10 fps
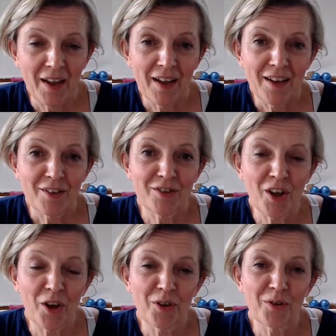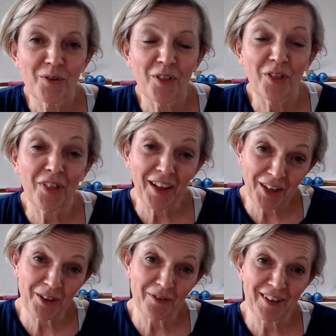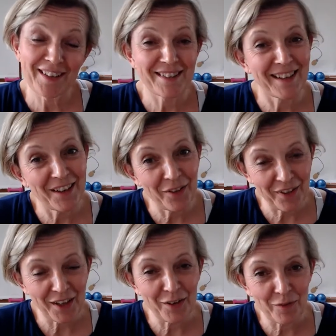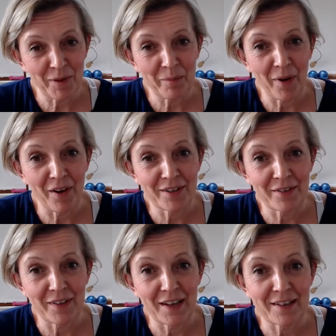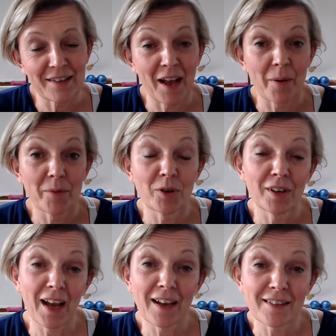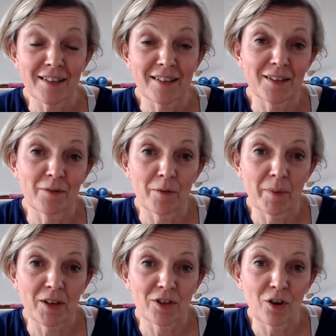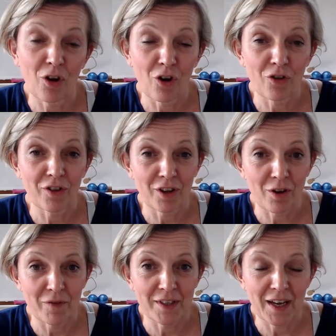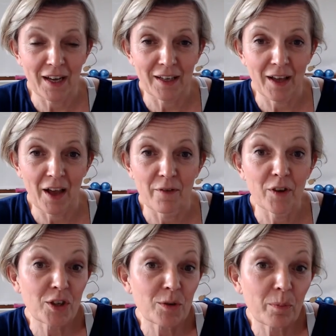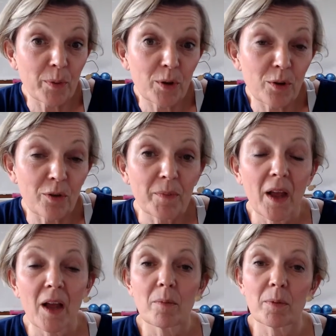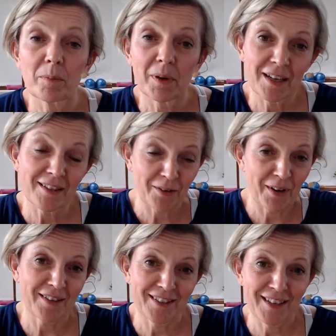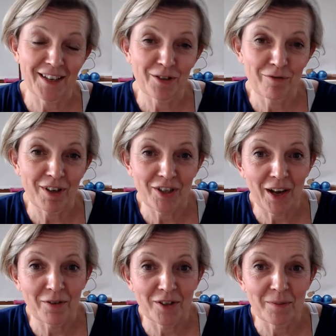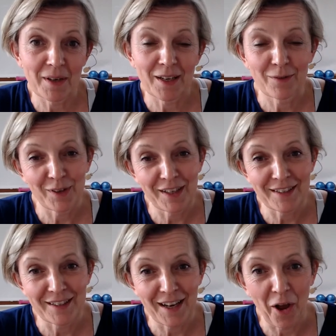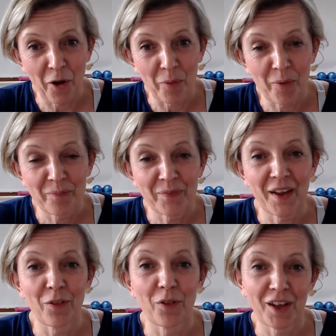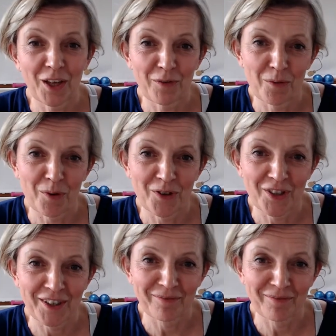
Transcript: So thank you for listening. Thank you for being part of this. You can access this information on the Convatec virtual booth, but please don't hesitate to reach out to me if you need any help. And thank you for watching.